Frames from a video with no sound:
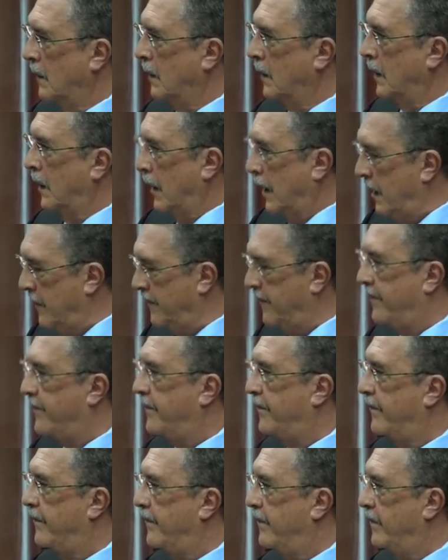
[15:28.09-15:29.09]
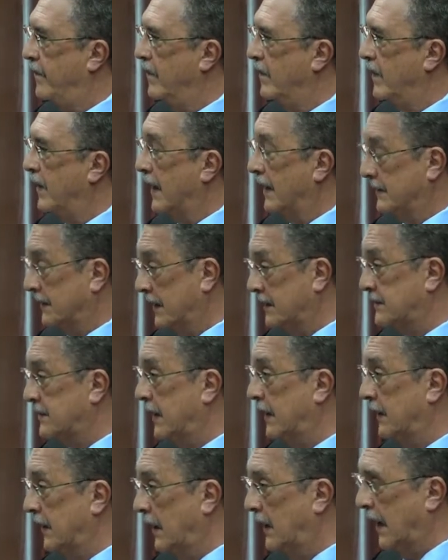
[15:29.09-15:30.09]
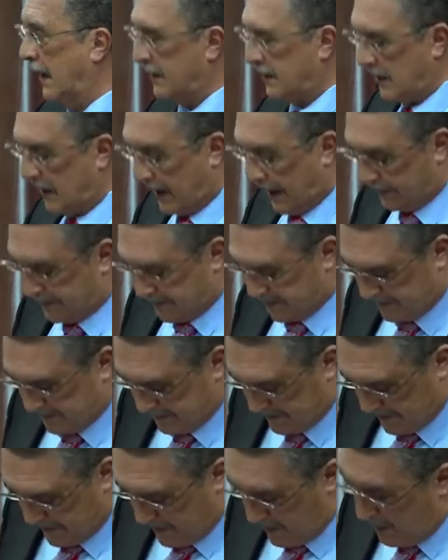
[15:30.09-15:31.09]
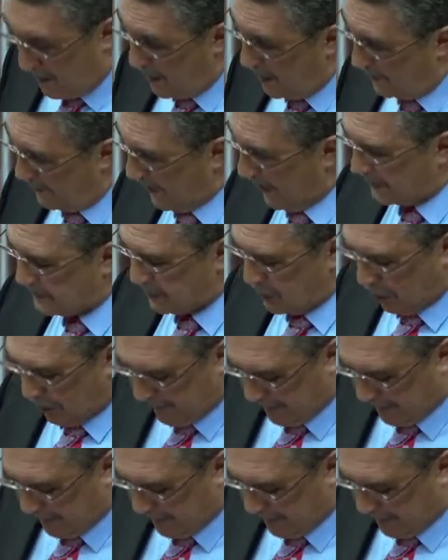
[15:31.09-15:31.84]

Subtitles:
if, as I said, it had collapsed. Thanks God it